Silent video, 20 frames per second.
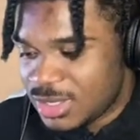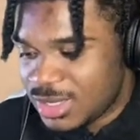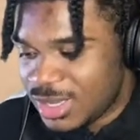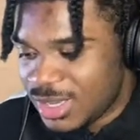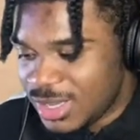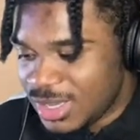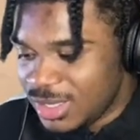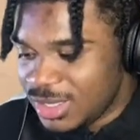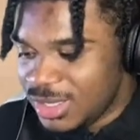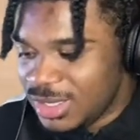
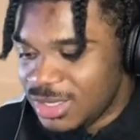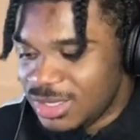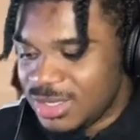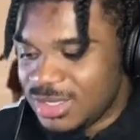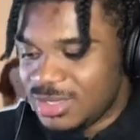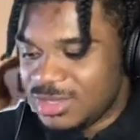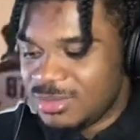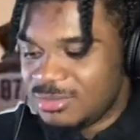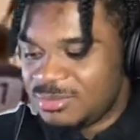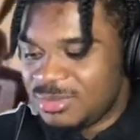Hey,
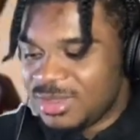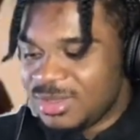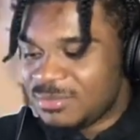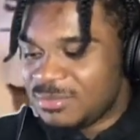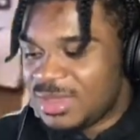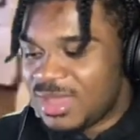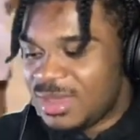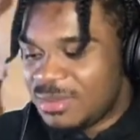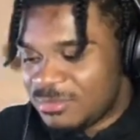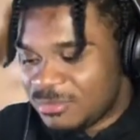big
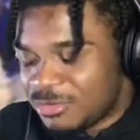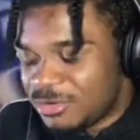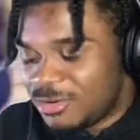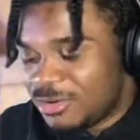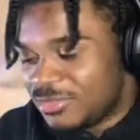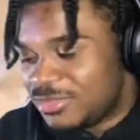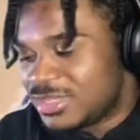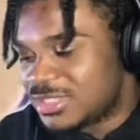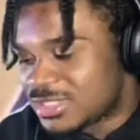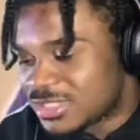man
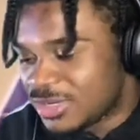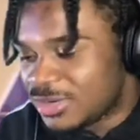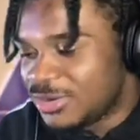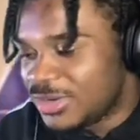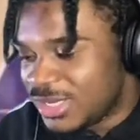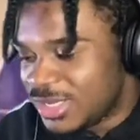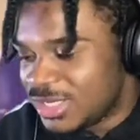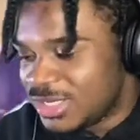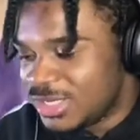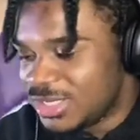move. Let's go, AD.